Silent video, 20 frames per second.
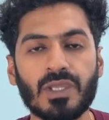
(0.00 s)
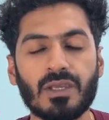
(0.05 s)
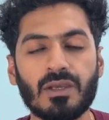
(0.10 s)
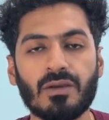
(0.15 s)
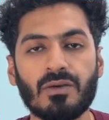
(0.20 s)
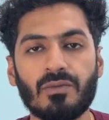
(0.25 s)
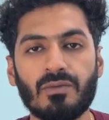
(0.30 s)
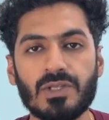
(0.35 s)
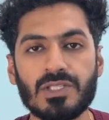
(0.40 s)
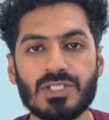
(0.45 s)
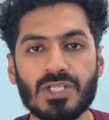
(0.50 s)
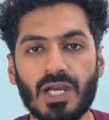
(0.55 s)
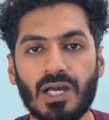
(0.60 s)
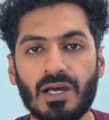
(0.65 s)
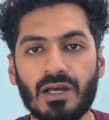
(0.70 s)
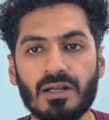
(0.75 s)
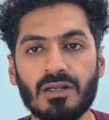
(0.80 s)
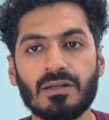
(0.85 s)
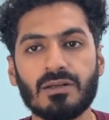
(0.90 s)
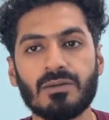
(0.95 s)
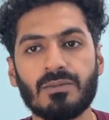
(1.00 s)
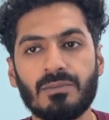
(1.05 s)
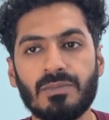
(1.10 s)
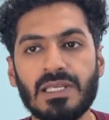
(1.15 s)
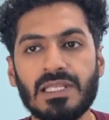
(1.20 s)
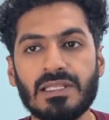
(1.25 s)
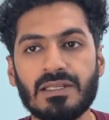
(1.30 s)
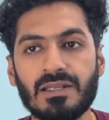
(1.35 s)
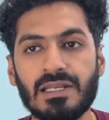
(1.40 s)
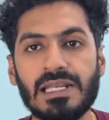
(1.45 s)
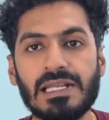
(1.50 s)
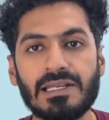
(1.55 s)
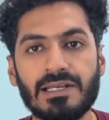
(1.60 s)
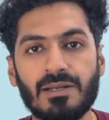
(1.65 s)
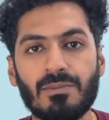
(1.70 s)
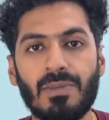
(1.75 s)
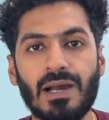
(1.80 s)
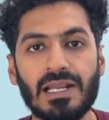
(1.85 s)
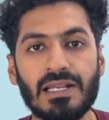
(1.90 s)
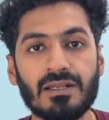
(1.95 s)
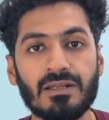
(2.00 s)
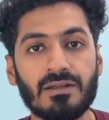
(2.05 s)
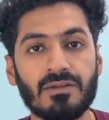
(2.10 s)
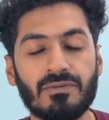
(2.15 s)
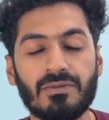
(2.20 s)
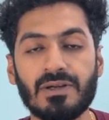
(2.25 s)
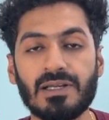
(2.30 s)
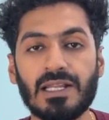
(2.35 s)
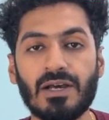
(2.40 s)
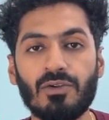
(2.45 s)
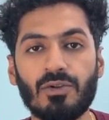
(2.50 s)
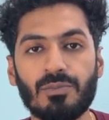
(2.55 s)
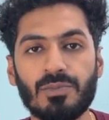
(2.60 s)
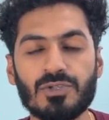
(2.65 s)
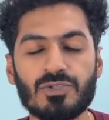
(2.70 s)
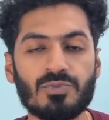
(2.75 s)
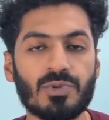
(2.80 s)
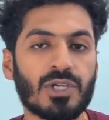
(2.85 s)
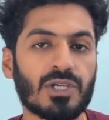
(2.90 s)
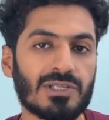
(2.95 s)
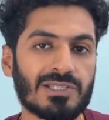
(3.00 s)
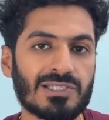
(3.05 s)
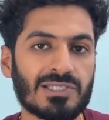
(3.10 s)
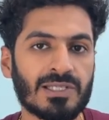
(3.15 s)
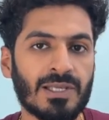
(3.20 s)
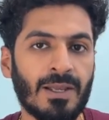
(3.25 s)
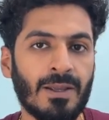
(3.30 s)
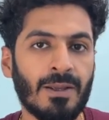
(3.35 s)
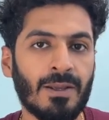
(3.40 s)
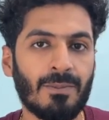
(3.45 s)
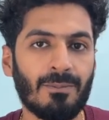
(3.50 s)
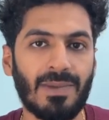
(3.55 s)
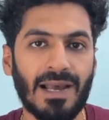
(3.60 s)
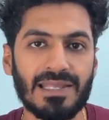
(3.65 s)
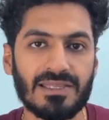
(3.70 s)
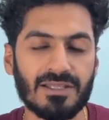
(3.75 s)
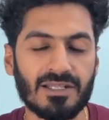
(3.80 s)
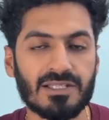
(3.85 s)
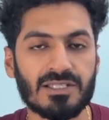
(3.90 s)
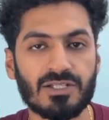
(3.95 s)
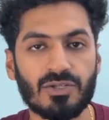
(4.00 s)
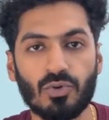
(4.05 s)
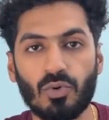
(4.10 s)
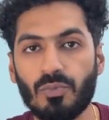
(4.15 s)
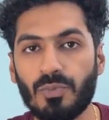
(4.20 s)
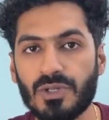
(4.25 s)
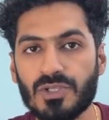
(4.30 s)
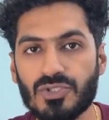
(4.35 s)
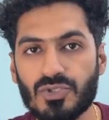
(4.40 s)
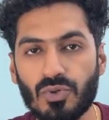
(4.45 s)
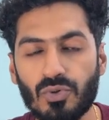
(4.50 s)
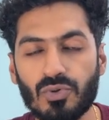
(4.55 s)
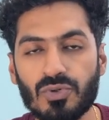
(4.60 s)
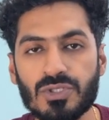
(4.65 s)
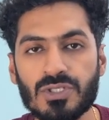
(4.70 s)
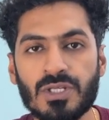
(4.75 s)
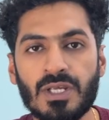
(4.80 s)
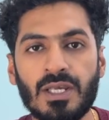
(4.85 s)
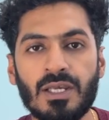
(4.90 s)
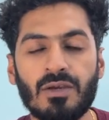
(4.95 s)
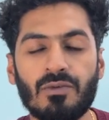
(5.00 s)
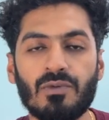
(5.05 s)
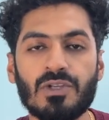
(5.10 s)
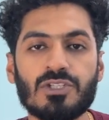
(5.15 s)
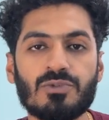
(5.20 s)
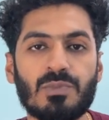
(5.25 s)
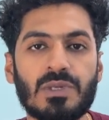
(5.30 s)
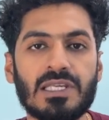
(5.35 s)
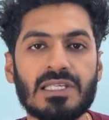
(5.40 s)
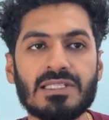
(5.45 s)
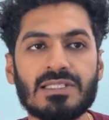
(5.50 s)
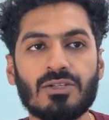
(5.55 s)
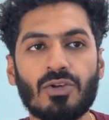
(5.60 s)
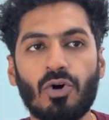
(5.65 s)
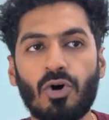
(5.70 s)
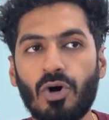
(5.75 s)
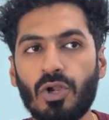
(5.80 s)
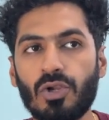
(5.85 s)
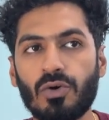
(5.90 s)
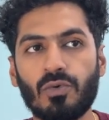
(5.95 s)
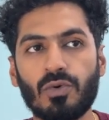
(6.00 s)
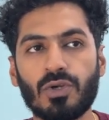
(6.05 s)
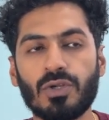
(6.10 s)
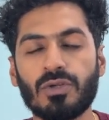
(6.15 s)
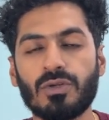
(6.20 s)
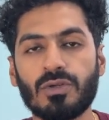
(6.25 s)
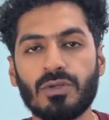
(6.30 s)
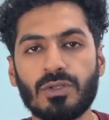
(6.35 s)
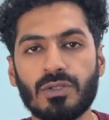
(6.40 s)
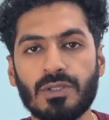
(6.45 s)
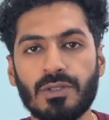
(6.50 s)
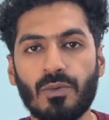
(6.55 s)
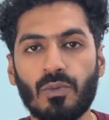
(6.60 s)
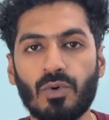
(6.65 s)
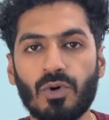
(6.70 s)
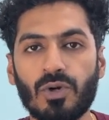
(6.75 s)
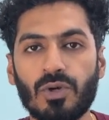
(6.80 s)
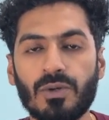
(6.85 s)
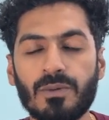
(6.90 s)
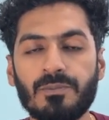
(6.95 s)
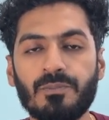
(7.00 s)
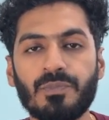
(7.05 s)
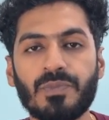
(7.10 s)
which are being created by different developers, because Python is an open source, which means all over the world,